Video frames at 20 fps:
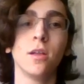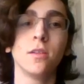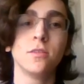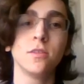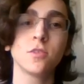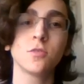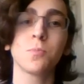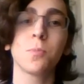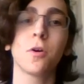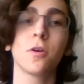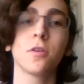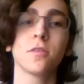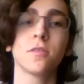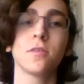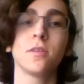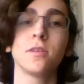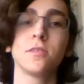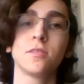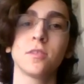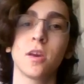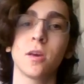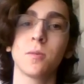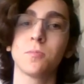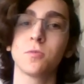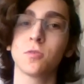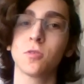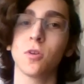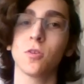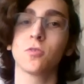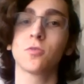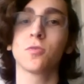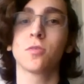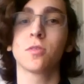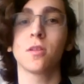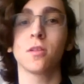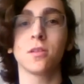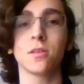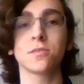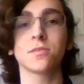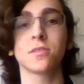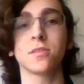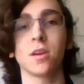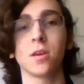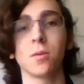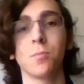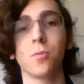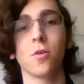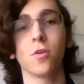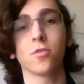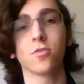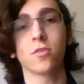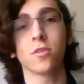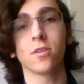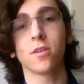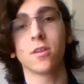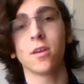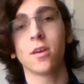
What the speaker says: This part of the exam starts with the listening portion.